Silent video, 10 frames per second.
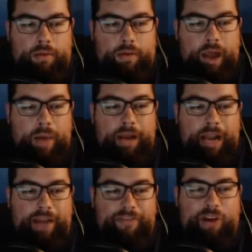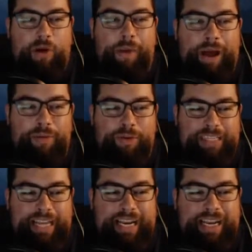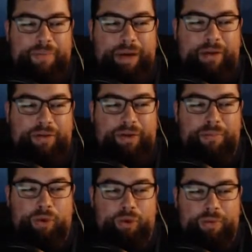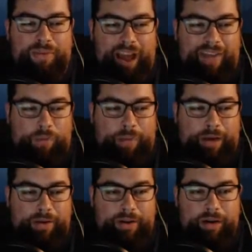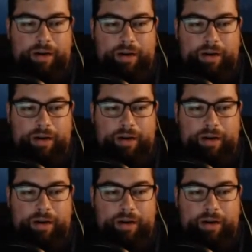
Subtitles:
Now I'm gonna have to go buy more stand-in powder and more revival powder.